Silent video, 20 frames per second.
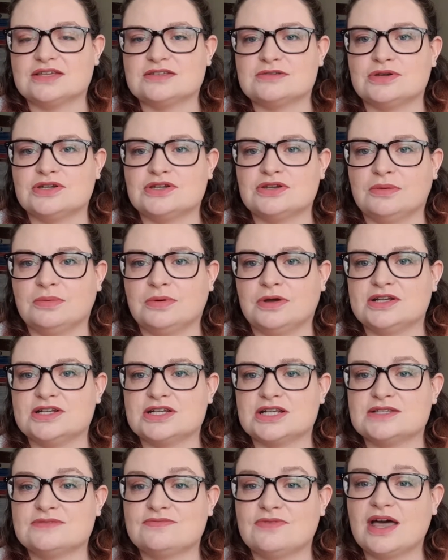so I do
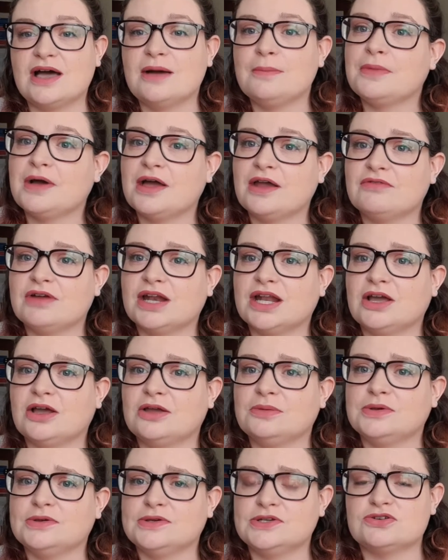apologise for that, but I really
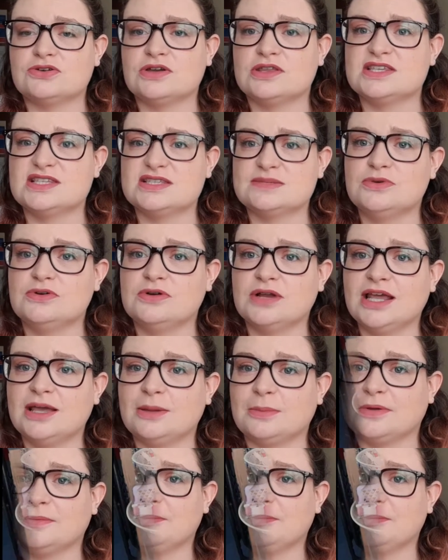hope you enjoy this small clip.